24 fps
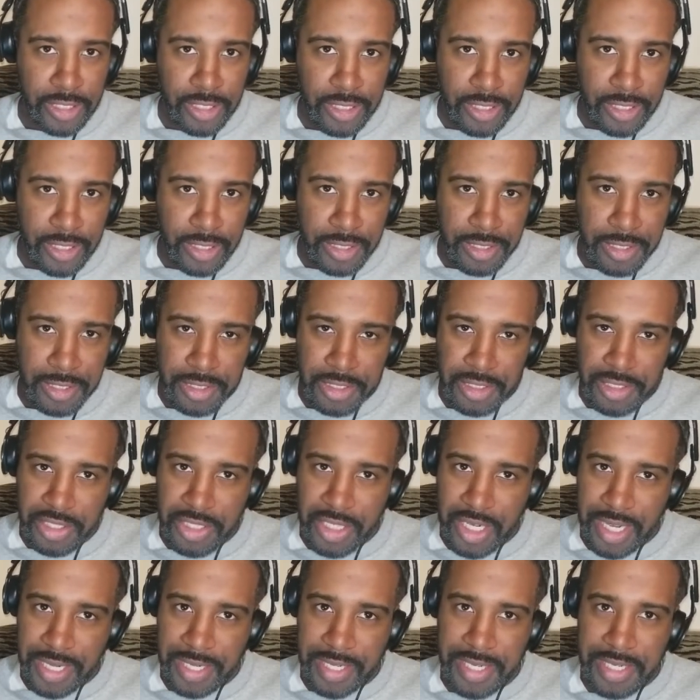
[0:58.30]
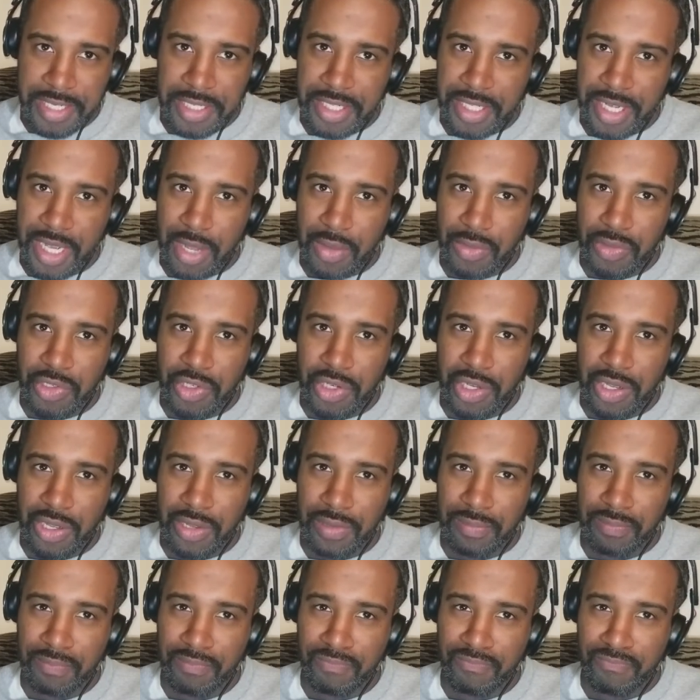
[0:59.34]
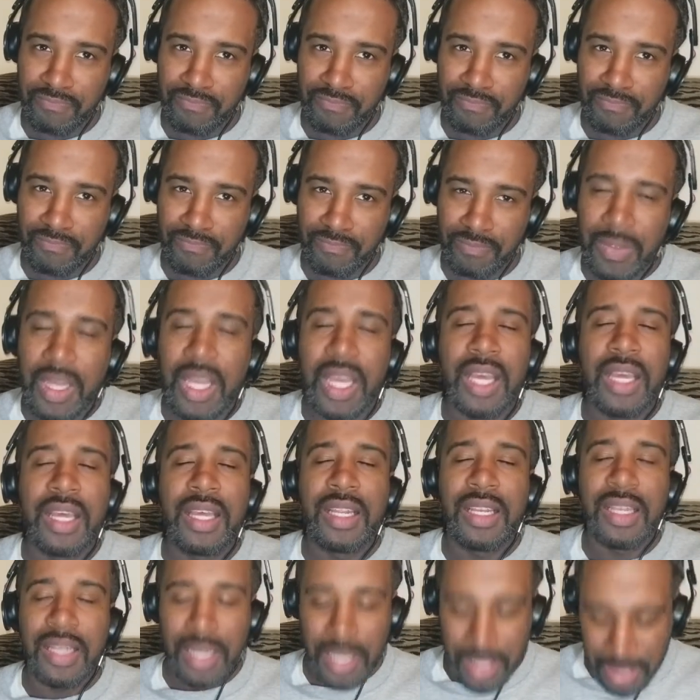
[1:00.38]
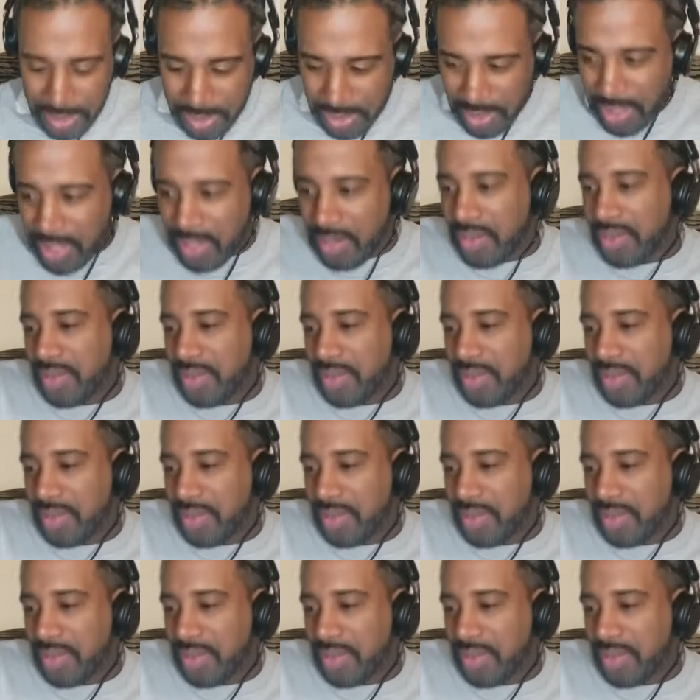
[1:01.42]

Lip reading: Let's check this out, y'all. Let's go.